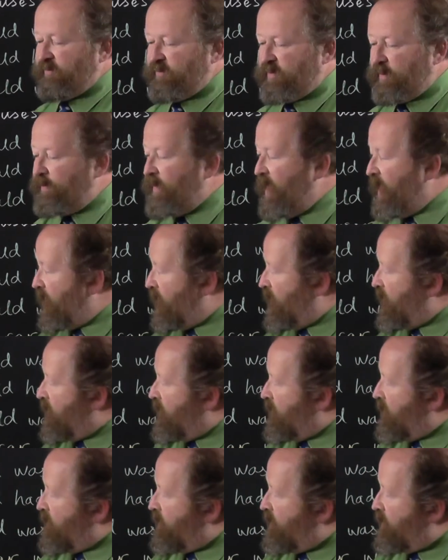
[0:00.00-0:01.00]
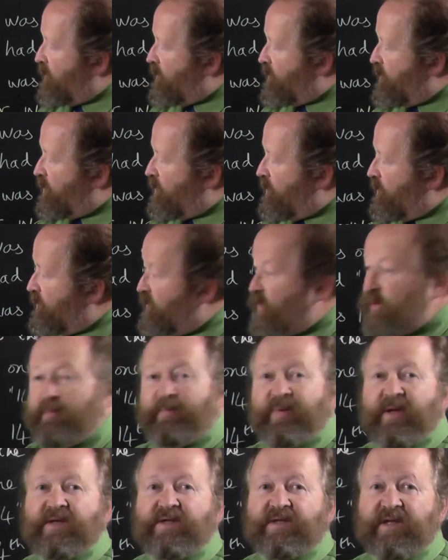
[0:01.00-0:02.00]
from. There are
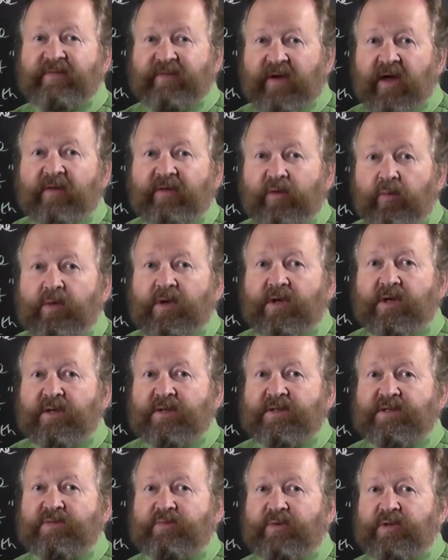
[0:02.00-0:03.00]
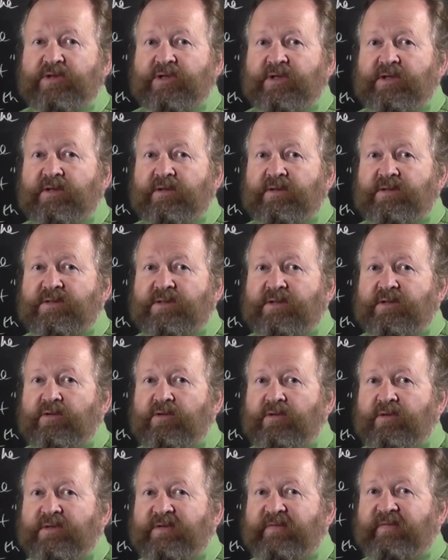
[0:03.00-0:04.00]
plenty of other words which are used
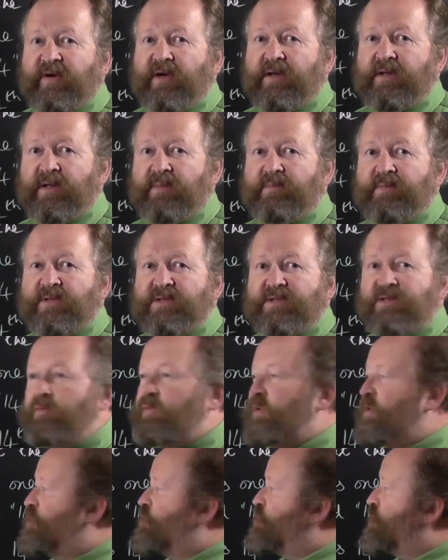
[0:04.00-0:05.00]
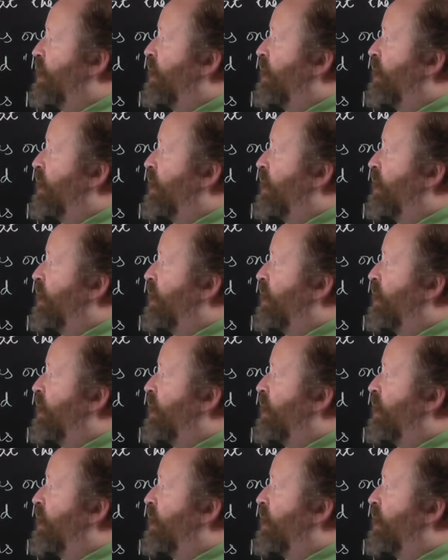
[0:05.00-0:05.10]
to define numbers, which